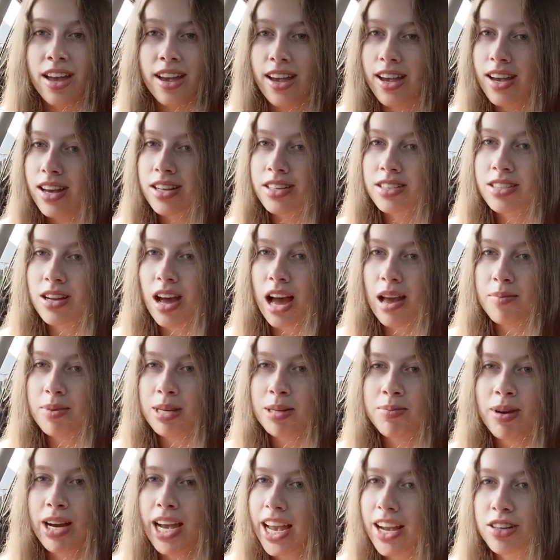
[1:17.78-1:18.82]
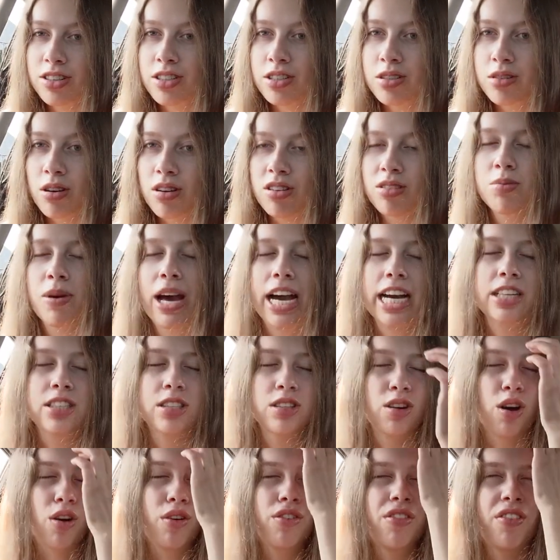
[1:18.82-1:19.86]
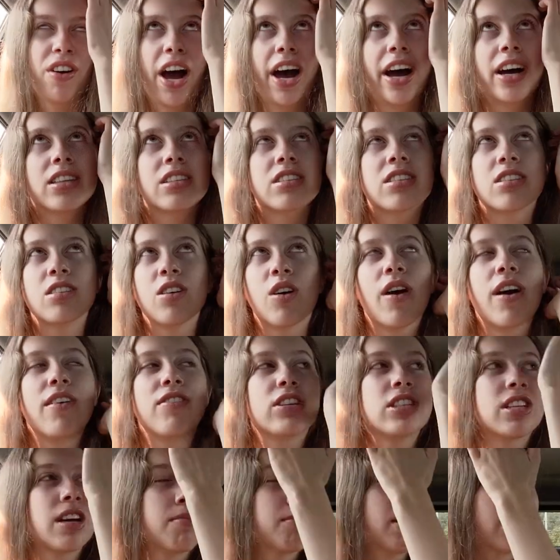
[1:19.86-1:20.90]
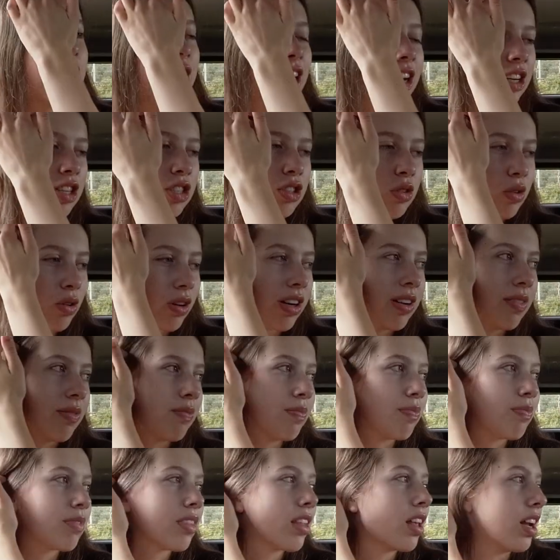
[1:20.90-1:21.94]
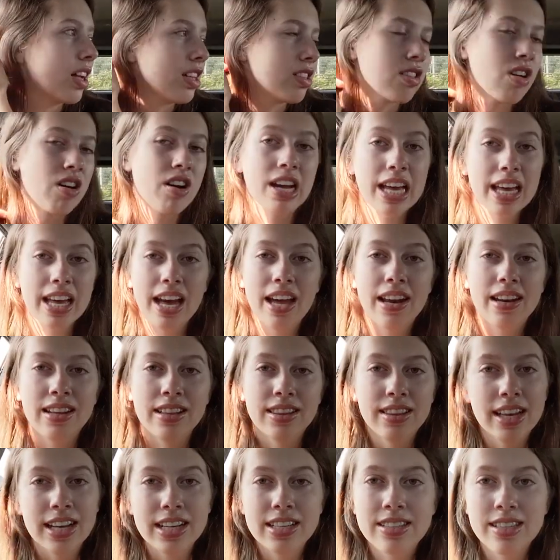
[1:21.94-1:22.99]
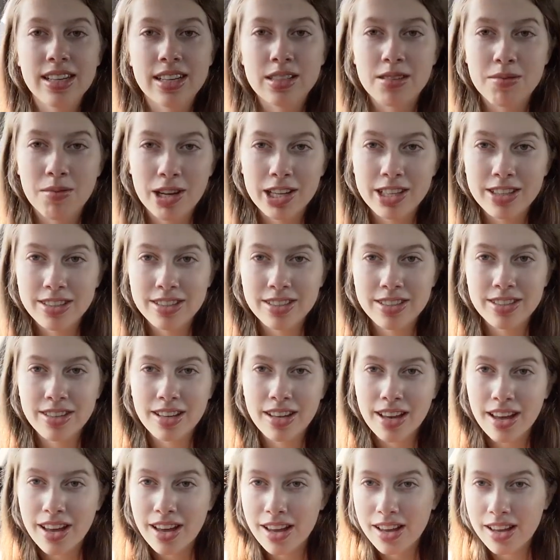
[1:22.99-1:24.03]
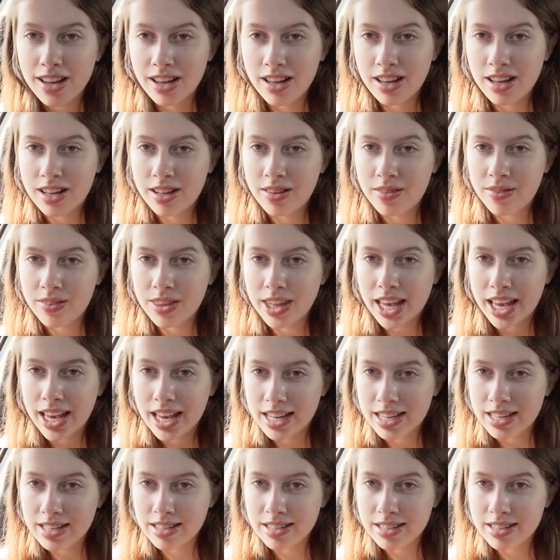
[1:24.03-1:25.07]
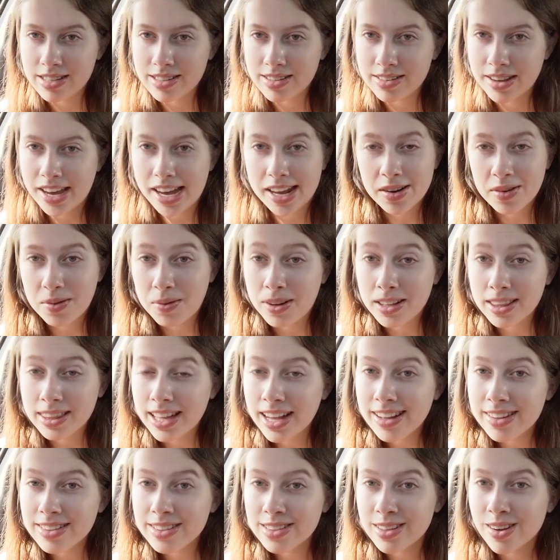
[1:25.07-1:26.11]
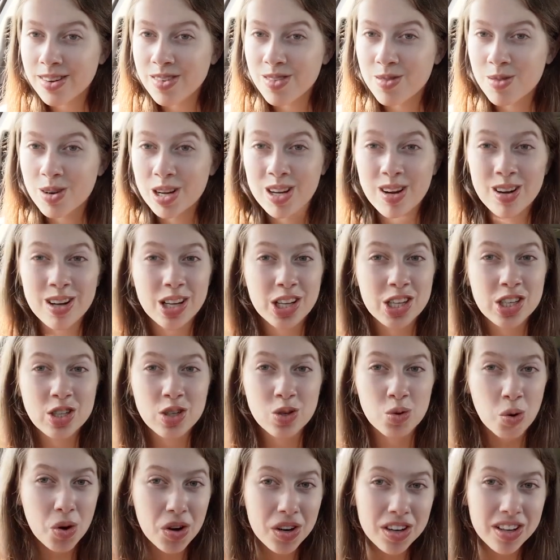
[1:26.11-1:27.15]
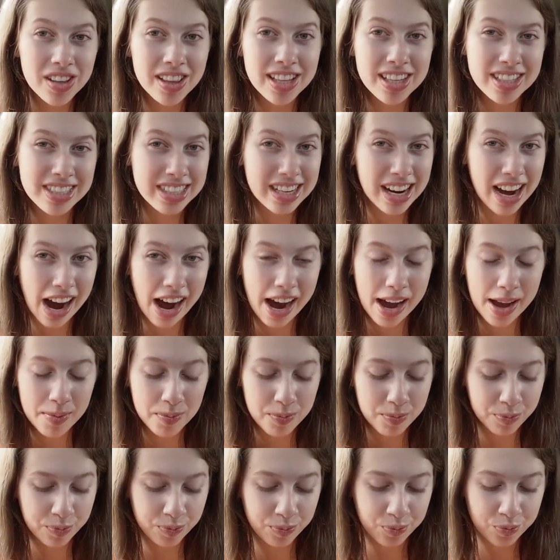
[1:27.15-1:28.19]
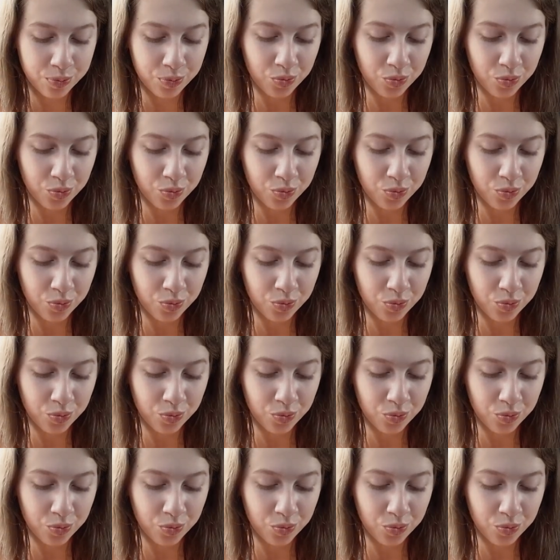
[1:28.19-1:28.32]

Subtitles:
and I mean, my hair just grows back so fast. So every time I cut it short, it's long again in like 6 months. And I don't want that, so we're going shorter this time.